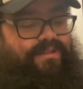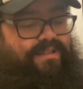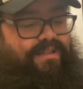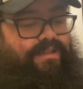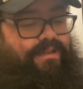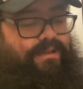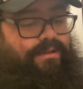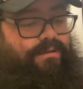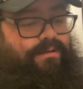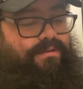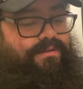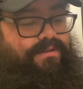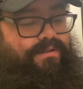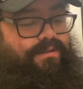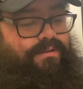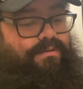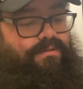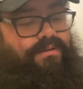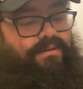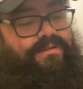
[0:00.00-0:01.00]
gun.
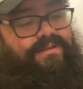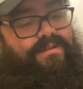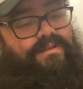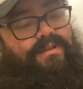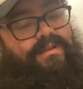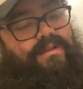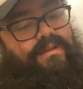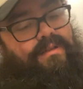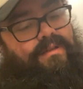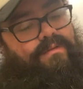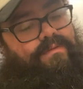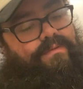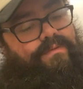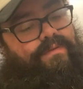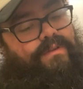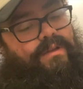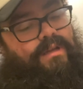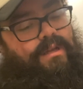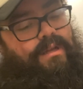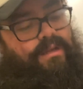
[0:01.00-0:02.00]
So let's see if
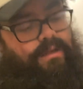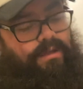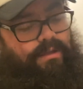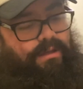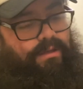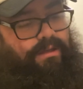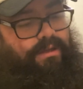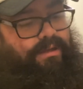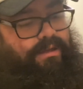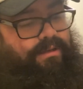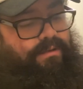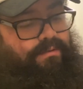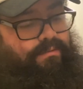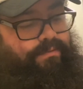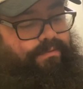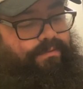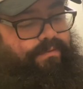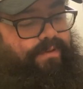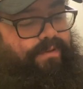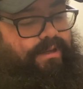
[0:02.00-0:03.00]
it'll
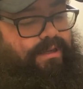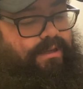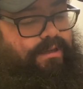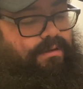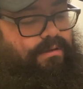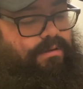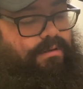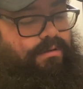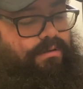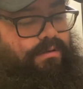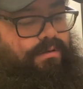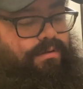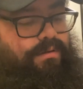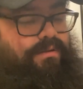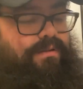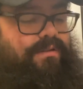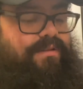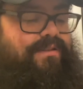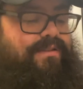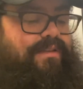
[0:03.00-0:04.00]
fit on
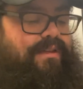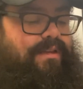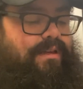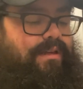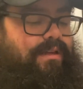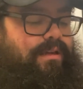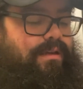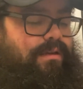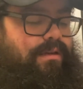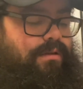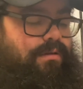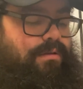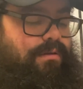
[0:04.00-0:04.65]
this guy.